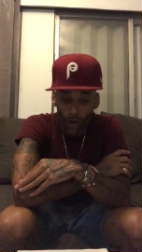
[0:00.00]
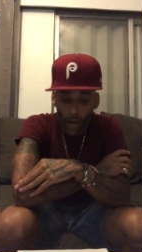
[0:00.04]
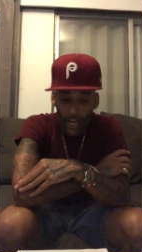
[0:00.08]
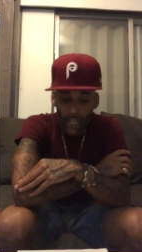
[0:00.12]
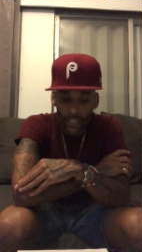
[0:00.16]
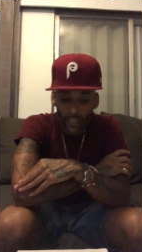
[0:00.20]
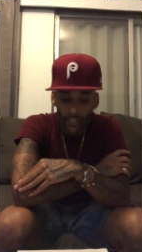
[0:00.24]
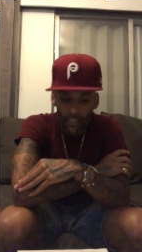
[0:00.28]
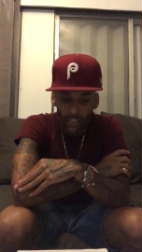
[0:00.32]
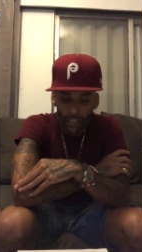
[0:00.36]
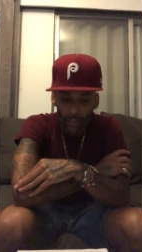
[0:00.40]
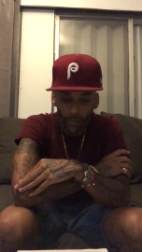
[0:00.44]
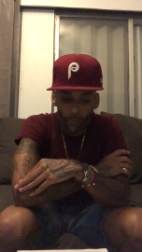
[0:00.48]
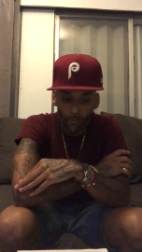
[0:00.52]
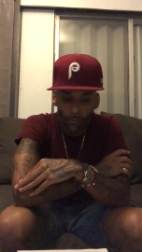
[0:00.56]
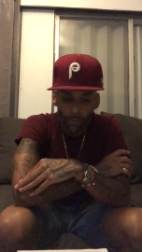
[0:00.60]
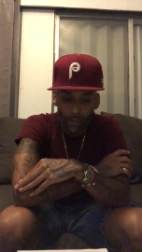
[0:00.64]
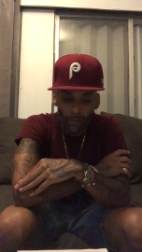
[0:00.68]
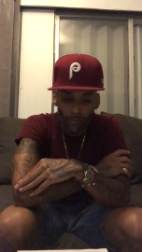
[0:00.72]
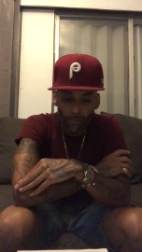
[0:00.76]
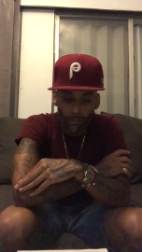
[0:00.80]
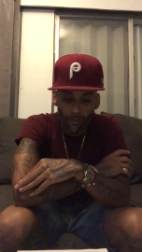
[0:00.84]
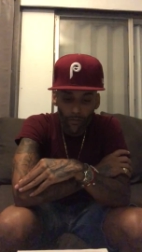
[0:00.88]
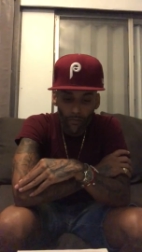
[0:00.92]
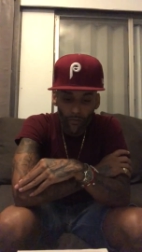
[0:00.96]
why some
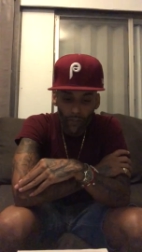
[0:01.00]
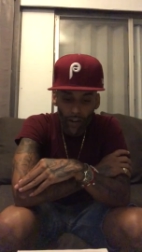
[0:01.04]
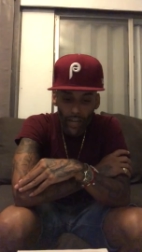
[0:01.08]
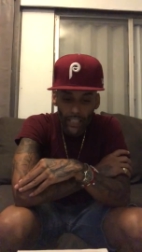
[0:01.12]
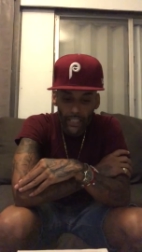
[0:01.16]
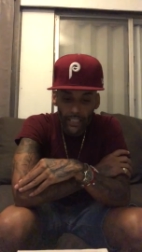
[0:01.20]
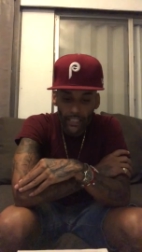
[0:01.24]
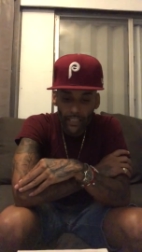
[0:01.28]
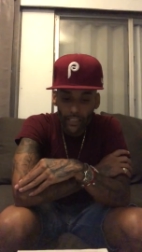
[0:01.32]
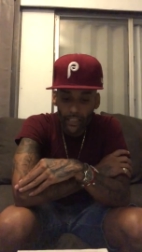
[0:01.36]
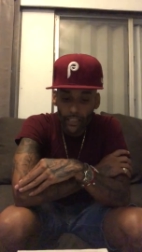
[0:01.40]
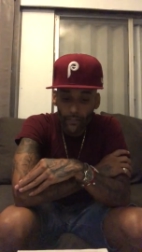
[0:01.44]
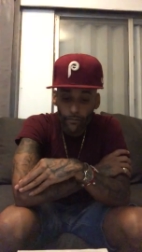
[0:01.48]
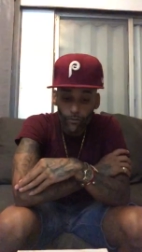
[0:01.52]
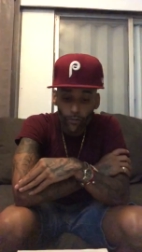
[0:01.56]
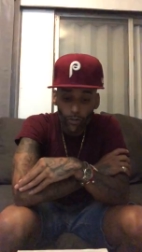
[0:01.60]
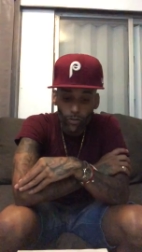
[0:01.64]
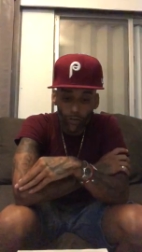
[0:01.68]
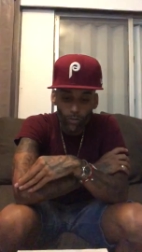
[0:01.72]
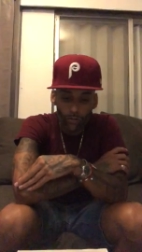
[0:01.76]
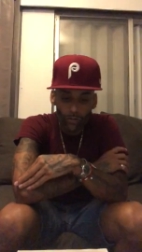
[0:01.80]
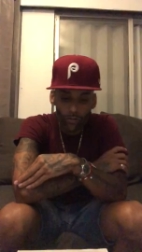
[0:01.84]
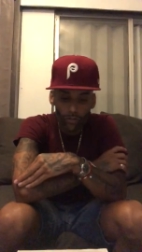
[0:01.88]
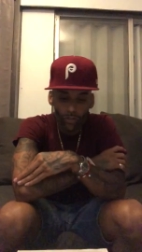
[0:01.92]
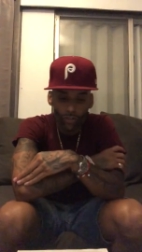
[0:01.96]
people find it
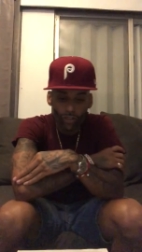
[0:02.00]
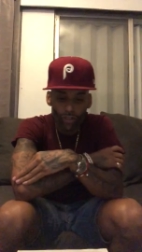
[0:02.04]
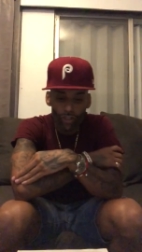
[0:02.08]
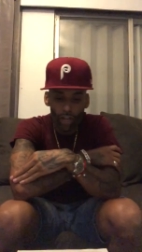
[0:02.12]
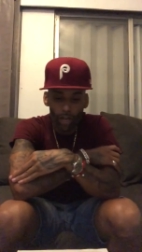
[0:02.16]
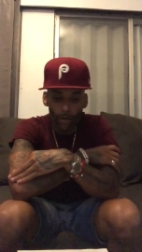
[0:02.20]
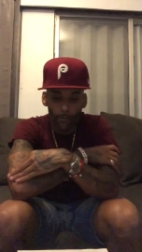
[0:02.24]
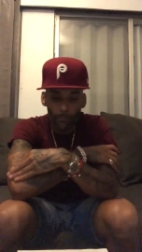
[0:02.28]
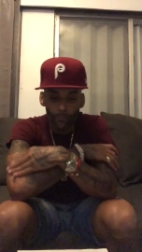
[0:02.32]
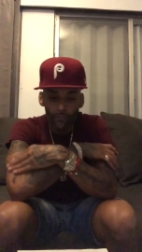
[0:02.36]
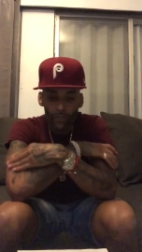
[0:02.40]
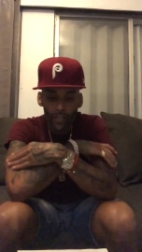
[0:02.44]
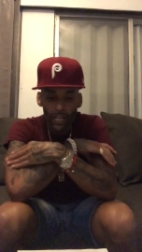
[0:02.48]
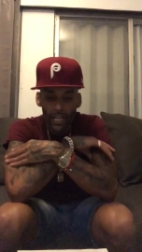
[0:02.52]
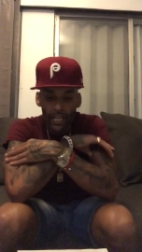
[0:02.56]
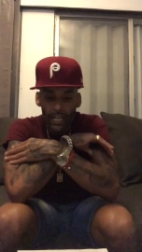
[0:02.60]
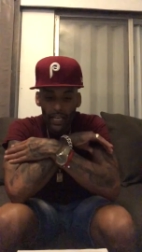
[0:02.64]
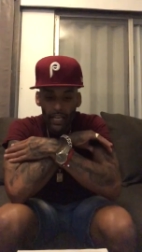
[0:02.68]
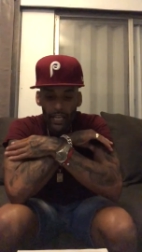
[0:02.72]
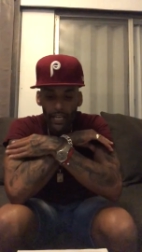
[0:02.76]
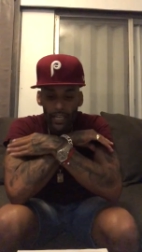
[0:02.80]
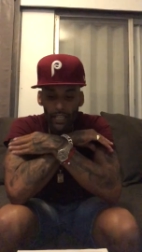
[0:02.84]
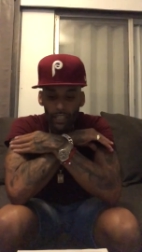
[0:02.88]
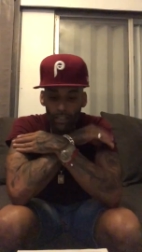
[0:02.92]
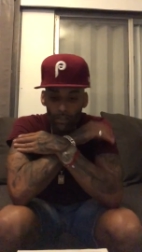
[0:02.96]
difficult to jump
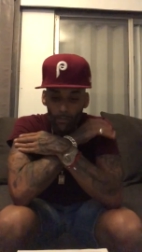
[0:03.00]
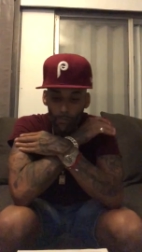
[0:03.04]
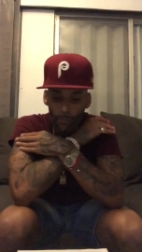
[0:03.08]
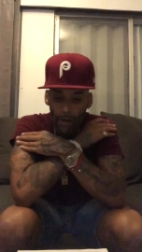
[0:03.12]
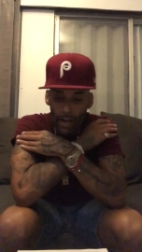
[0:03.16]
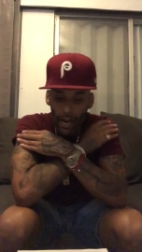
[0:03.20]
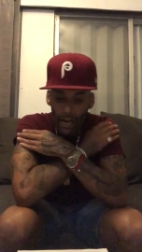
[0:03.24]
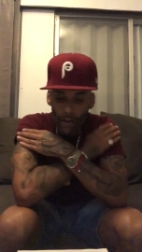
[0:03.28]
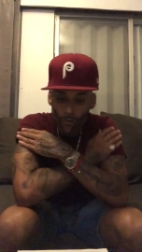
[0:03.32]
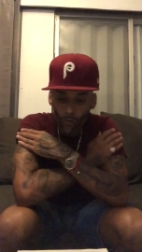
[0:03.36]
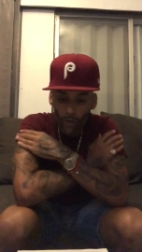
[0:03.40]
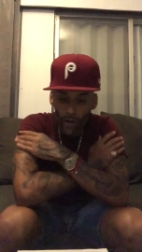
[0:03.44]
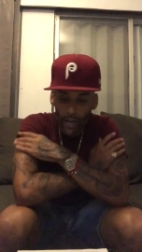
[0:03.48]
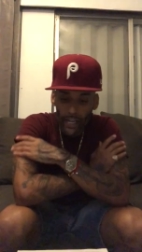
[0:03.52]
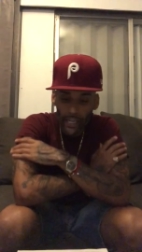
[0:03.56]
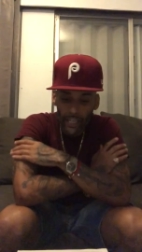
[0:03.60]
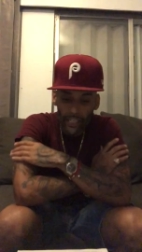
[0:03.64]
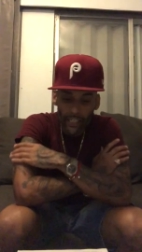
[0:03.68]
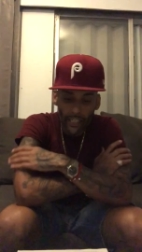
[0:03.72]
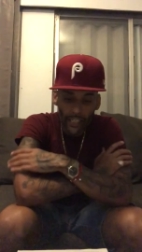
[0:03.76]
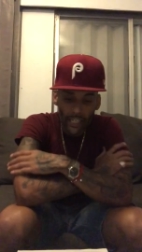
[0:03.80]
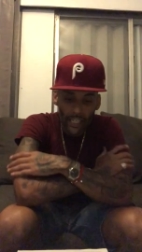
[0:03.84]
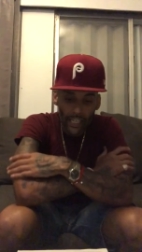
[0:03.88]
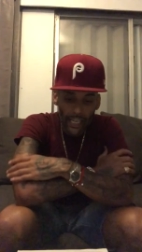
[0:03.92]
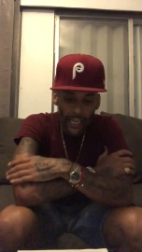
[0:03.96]
in the
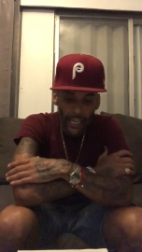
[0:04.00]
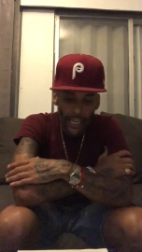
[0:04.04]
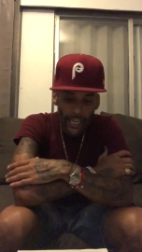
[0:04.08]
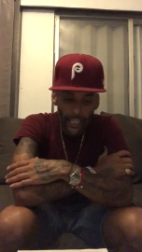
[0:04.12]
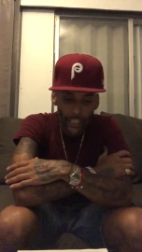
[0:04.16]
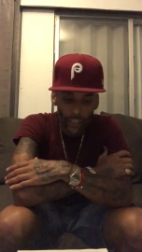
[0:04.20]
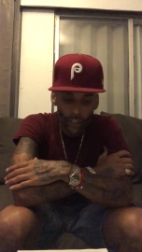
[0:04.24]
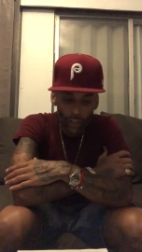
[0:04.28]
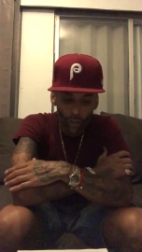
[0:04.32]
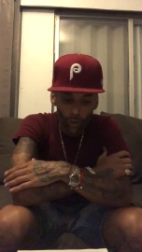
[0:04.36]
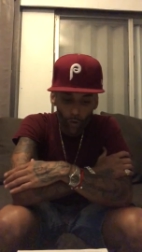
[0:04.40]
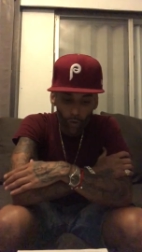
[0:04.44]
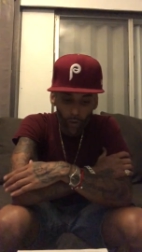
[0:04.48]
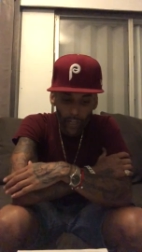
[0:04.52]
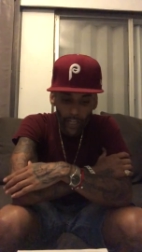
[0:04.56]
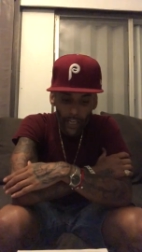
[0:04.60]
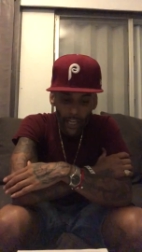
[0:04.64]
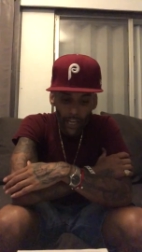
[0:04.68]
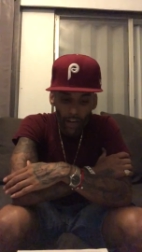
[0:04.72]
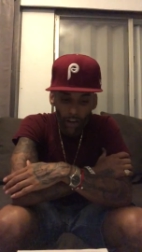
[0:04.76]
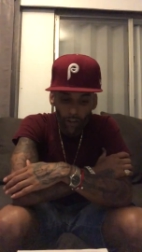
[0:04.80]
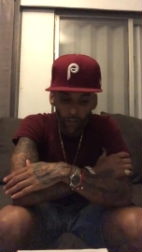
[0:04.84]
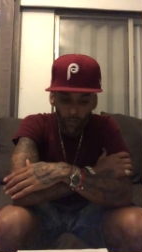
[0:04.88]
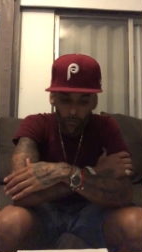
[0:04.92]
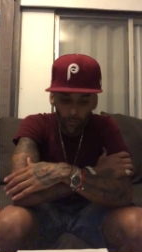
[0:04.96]
bandwagon and join
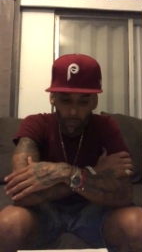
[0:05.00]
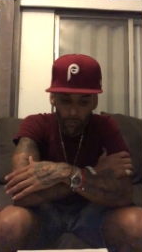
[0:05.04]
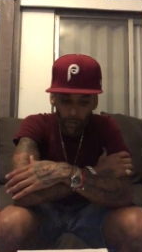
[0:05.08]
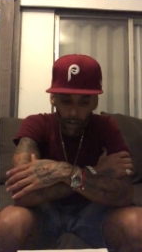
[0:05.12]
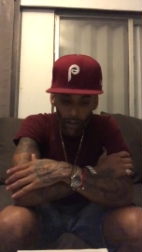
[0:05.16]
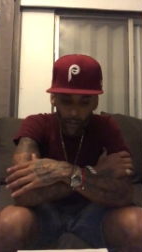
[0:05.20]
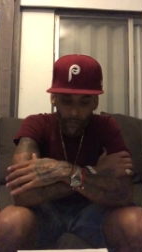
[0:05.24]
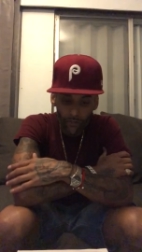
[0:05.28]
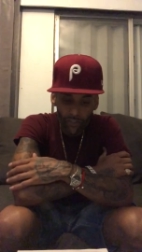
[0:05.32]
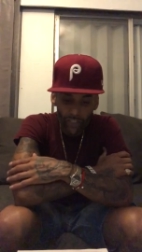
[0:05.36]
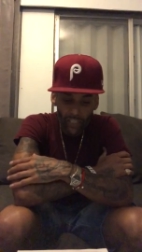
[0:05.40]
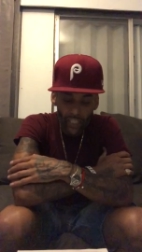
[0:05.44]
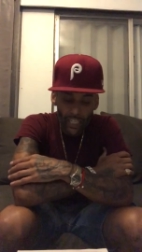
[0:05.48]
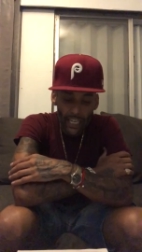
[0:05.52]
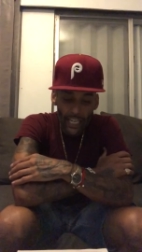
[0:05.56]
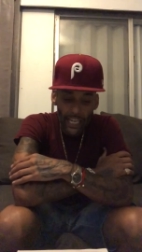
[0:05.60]
health buffs